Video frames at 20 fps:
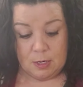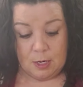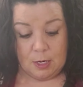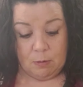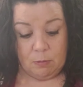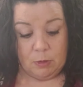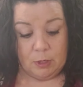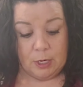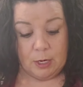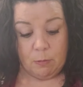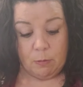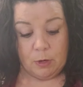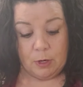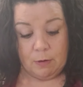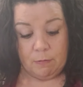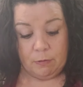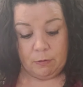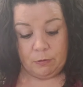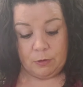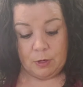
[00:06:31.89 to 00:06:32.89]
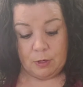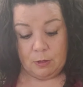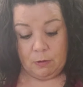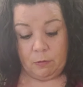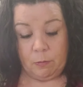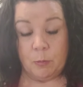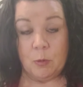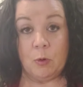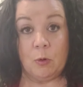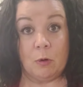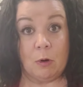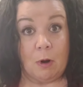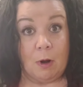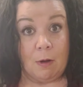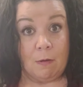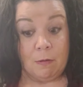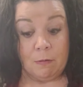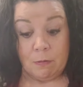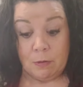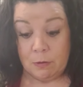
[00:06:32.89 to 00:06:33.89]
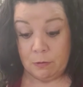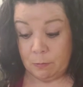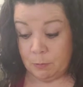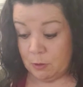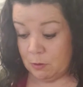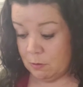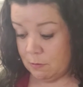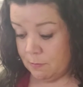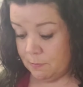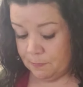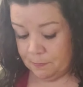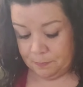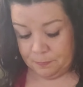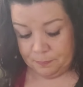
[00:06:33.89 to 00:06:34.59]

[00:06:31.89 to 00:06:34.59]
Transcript: And we'll get whatever's on the spoon off of the spoon.